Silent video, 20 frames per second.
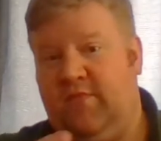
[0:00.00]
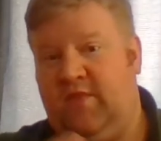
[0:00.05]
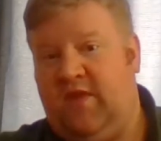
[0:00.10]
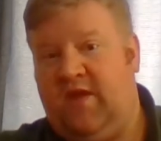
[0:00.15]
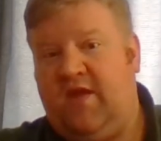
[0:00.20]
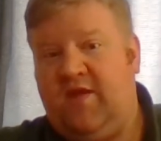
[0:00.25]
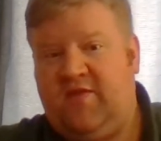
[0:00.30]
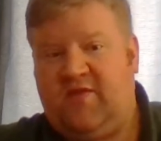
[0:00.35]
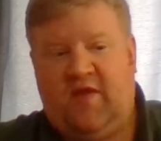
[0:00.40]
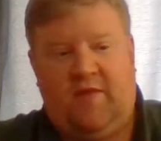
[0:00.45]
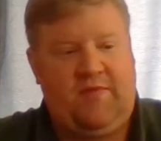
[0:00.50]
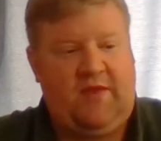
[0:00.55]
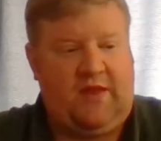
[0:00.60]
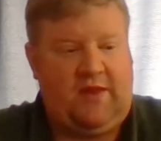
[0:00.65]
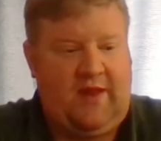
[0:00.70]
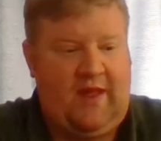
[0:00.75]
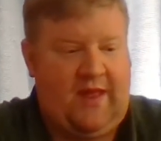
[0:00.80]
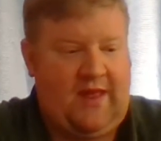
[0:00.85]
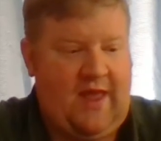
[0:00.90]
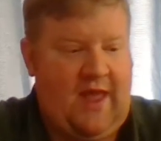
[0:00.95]
something
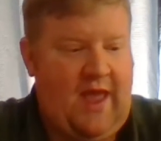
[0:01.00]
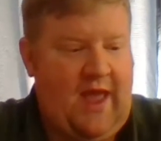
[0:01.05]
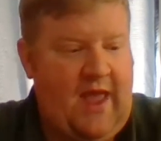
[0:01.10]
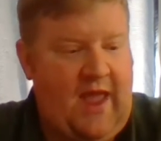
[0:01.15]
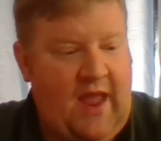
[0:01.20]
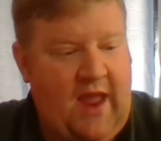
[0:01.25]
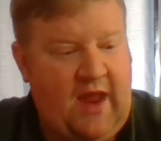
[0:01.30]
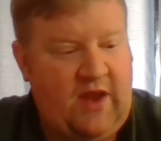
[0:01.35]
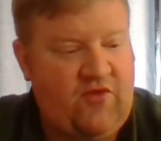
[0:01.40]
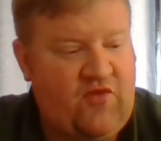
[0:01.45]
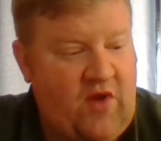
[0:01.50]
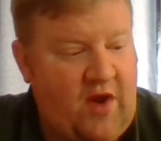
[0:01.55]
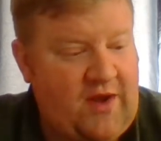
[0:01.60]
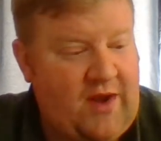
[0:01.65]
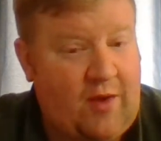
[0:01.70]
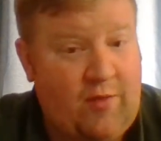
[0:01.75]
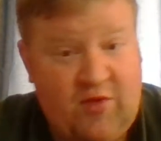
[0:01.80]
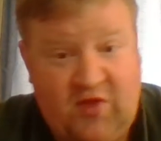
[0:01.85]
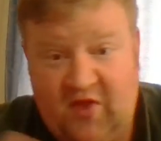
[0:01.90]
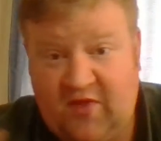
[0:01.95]
like a
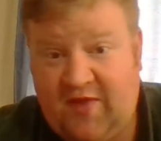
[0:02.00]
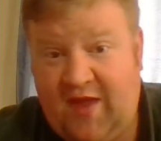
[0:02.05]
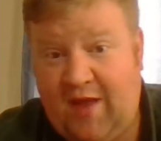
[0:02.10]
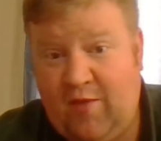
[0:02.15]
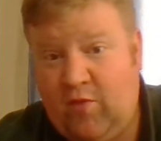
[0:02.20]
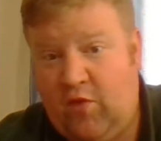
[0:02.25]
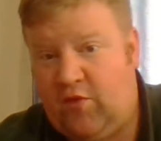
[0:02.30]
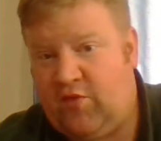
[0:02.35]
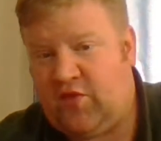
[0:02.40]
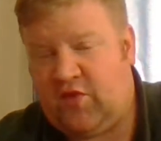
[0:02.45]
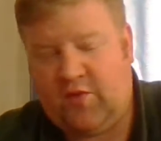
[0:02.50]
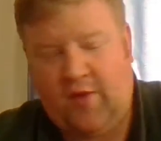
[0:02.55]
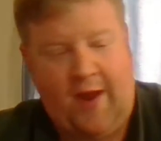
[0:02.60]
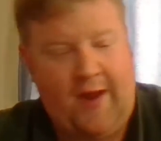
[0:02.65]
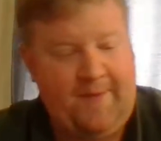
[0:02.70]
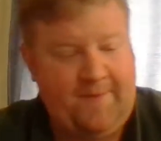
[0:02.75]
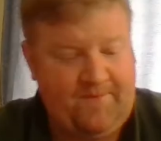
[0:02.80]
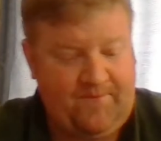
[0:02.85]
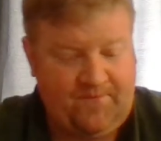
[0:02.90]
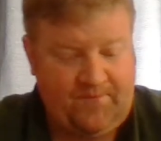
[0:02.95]
Dreadnought, which has 8 wounds, right?